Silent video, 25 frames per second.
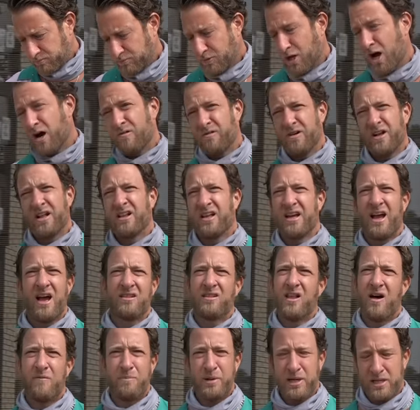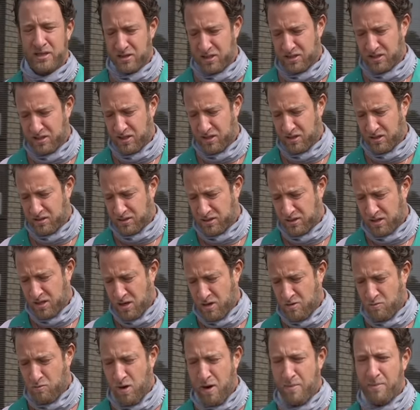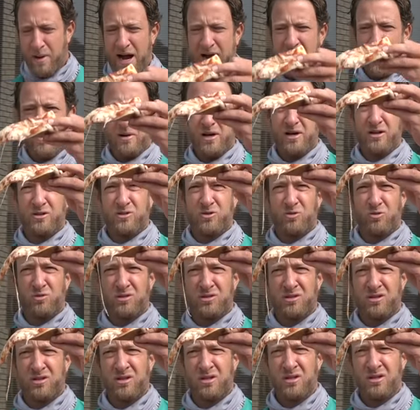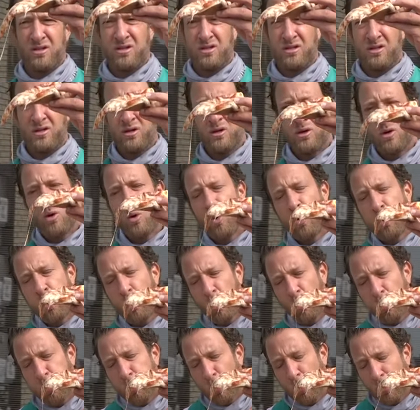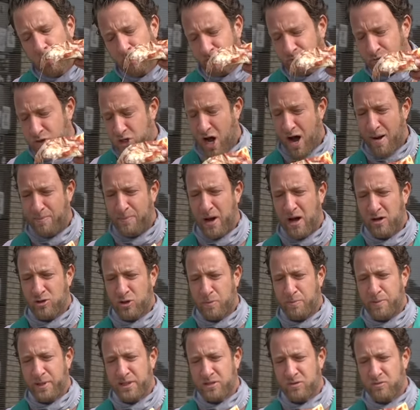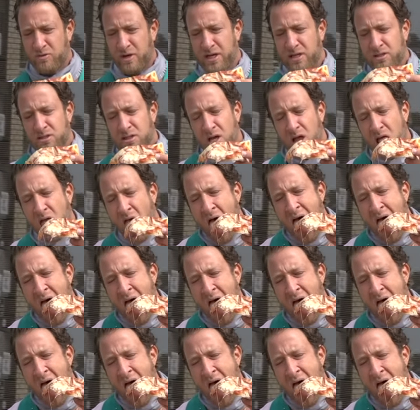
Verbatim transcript: Not really. I love beating the Steelers. One bite, everybody knows it was. Top 100 pizzerias.